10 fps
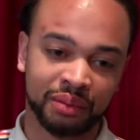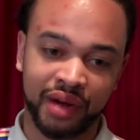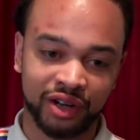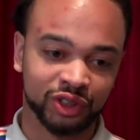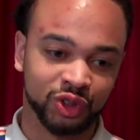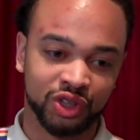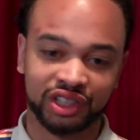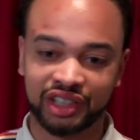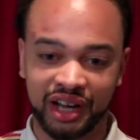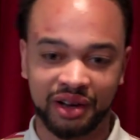Like Michael
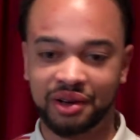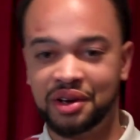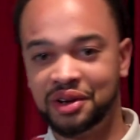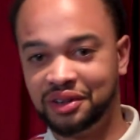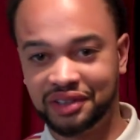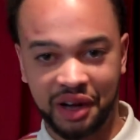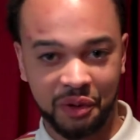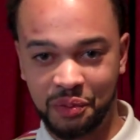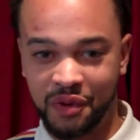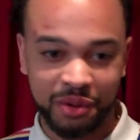Jordan is like
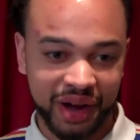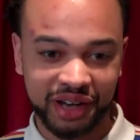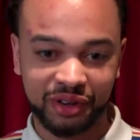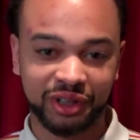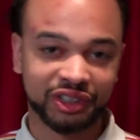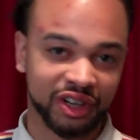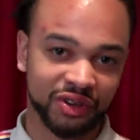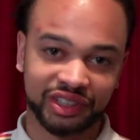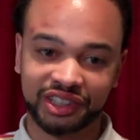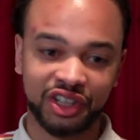one of my heroes.
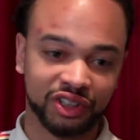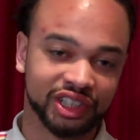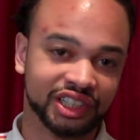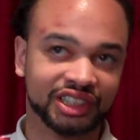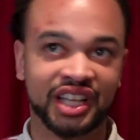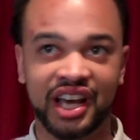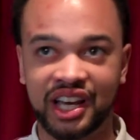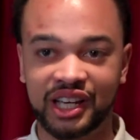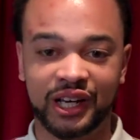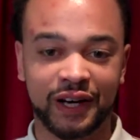Always, you know, to this
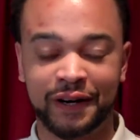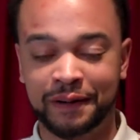day.